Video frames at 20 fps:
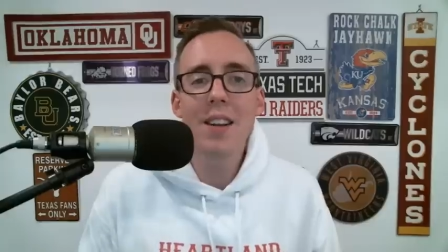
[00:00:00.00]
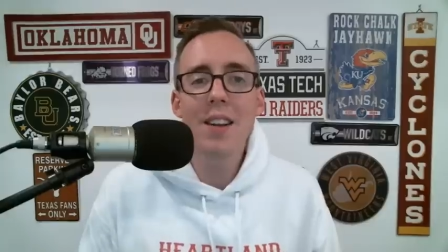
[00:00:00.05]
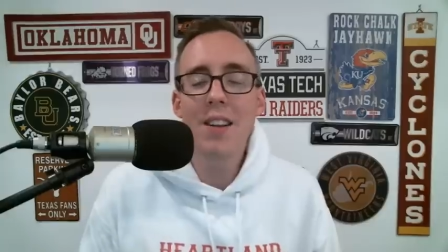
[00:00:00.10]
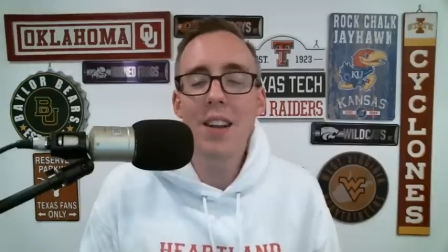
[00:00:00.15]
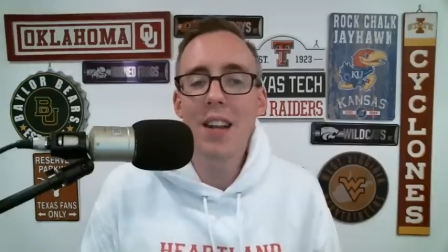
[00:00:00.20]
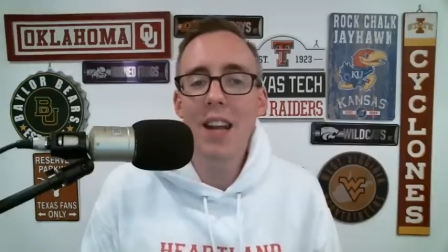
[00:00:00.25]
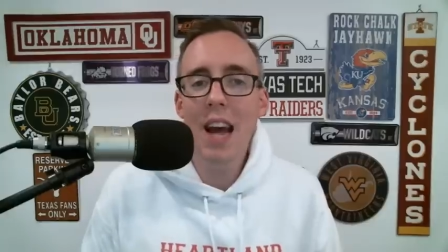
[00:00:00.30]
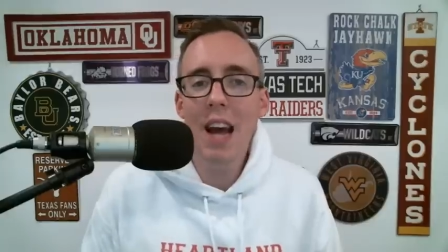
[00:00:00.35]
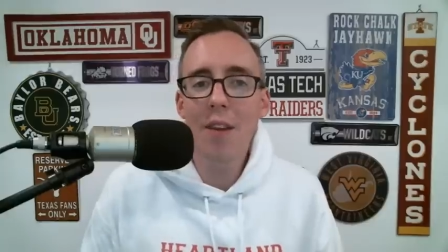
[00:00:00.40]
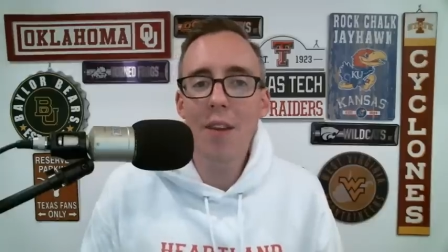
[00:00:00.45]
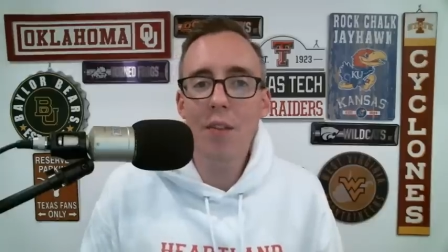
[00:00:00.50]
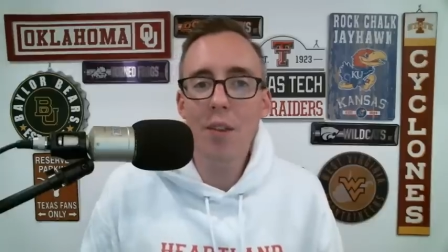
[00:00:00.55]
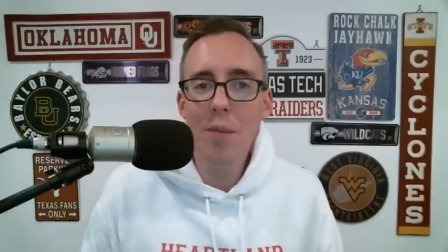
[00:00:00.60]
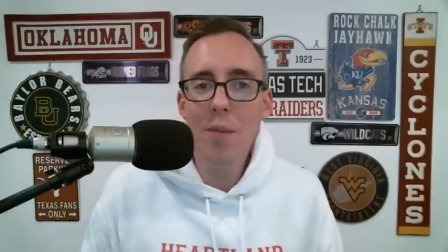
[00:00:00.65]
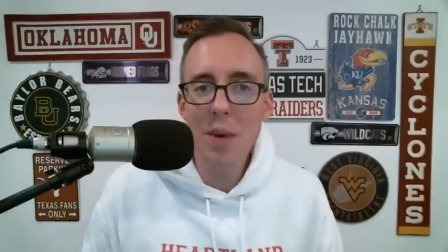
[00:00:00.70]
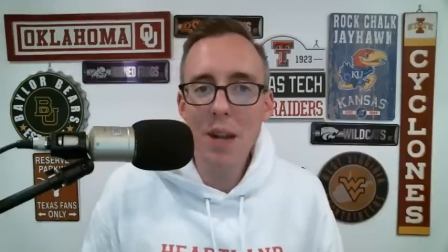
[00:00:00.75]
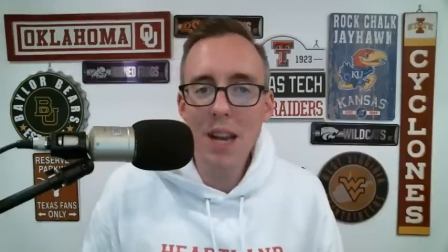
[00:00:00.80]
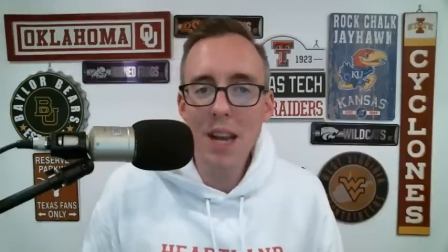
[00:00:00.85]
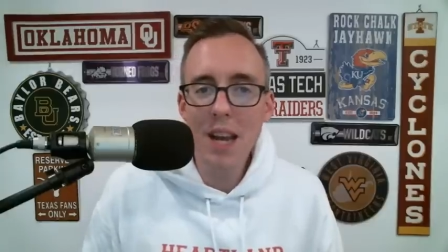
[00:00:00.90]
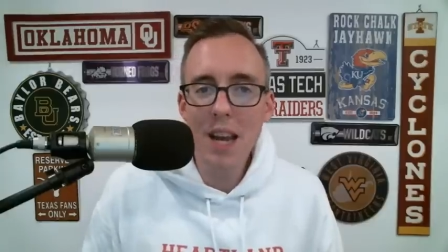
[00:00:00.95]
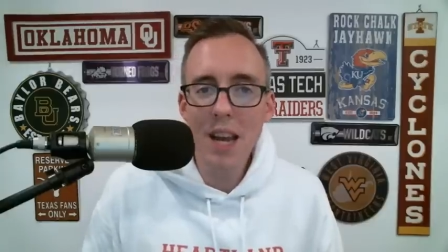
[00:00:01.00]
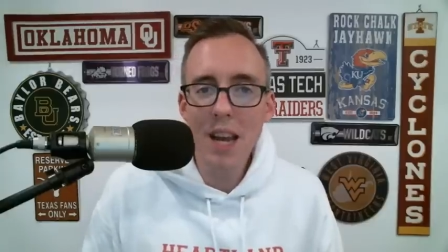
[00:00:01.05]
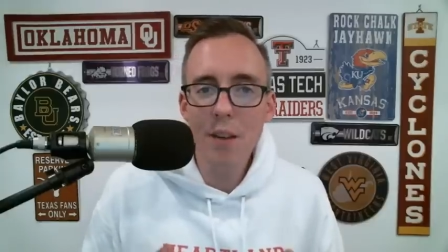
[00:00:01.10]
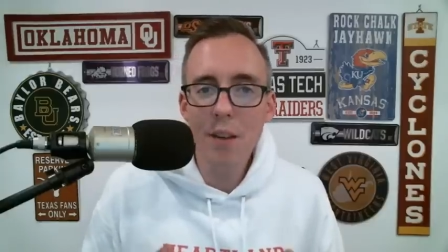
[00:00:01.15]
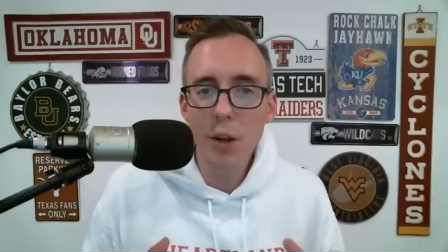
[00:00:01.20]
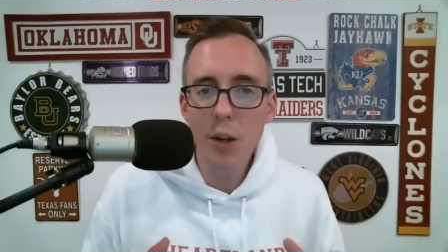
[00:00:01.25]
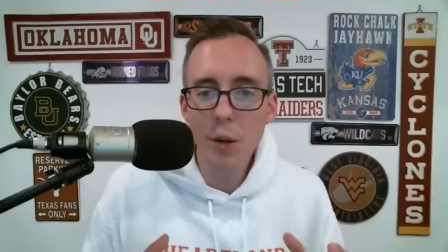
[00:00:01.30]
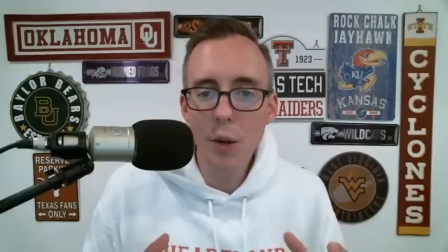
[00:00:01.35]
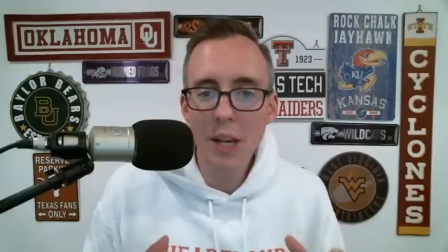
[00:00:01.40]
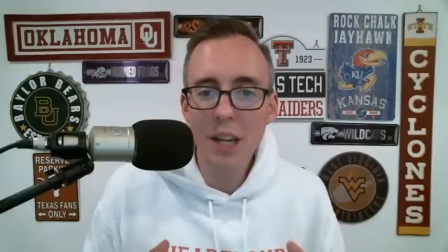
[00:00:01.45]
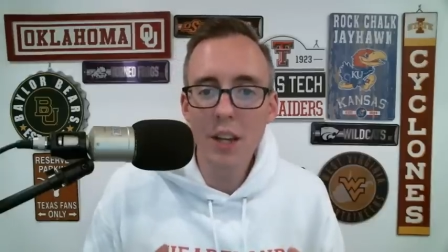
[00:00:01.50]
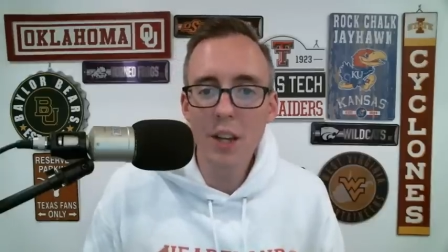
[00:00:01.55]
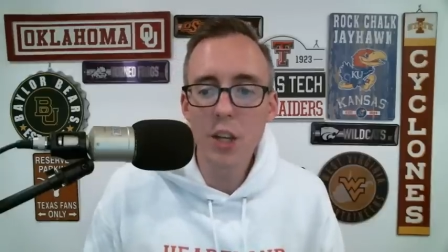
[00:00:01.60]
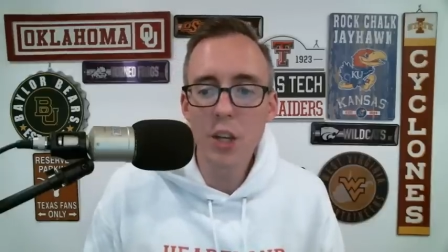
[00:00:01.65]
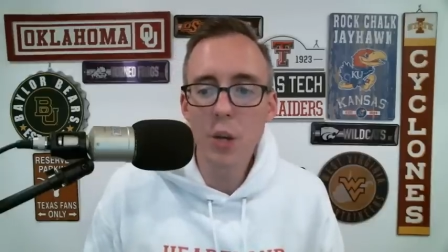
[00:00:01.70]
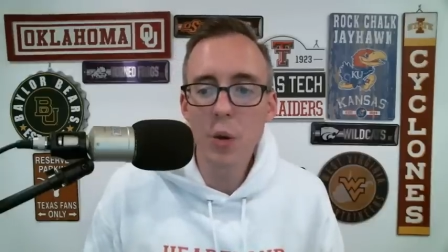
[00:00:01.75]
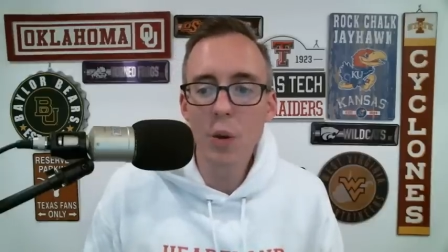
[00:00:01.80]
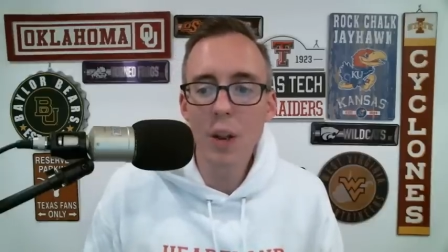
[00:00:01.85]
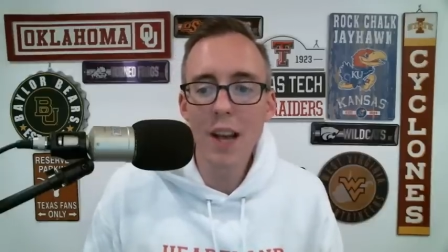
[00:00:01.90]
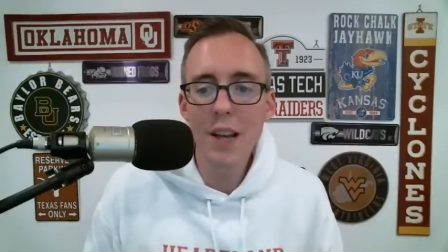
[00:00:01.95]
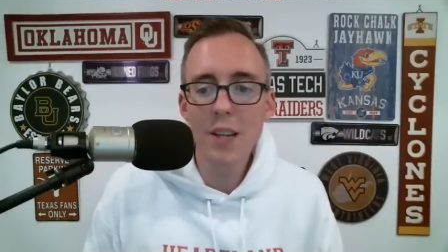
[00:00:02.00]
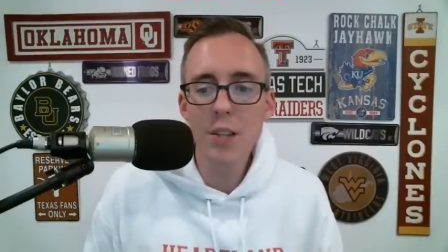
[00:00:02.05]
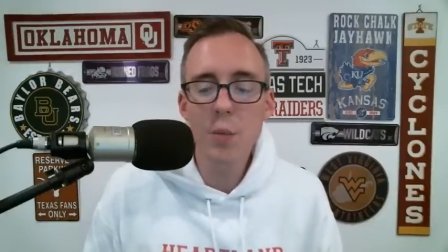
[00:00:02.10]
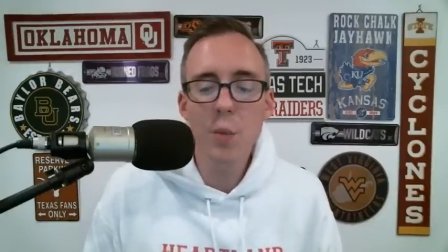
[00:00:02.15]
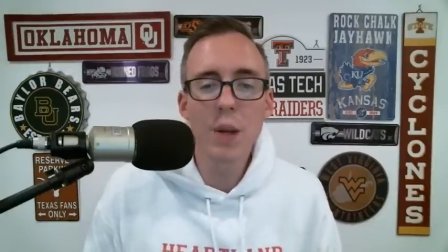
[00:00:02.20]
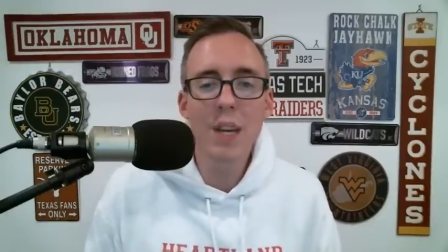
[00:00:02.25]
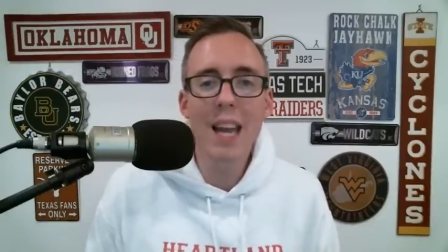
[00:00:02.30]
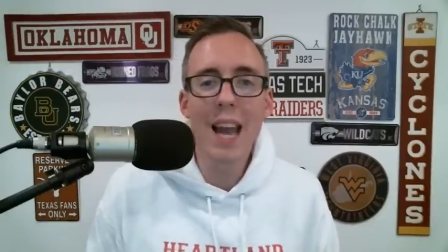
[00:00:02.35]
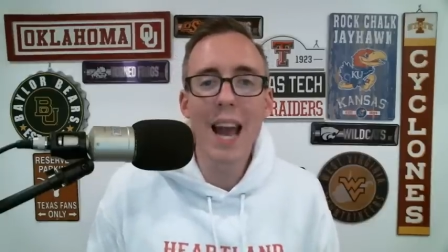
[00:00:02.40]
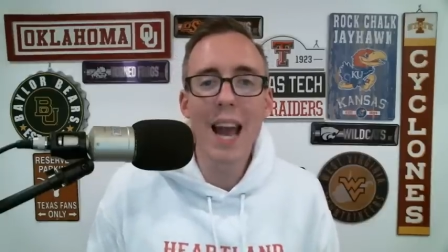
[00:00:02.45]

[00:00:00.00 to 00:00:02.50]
did every media interview he could do last week,